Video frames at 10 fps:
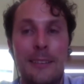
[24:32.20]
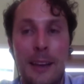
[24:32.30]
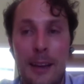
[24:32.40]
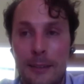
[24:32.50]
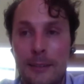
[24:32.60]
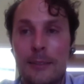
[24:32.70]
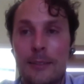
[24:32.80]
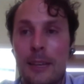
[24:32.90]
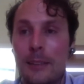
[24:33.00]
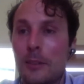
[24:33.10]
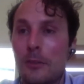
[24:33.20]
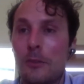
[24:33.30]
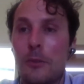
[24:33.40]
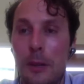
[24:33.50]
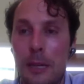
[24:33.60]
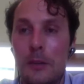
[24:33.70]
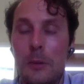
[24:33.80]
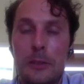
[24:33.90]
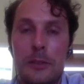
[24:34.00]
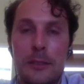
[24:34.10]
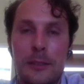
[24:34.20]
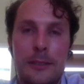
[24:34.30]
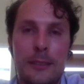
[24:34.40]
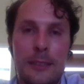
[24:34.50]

Yes, that's a great question.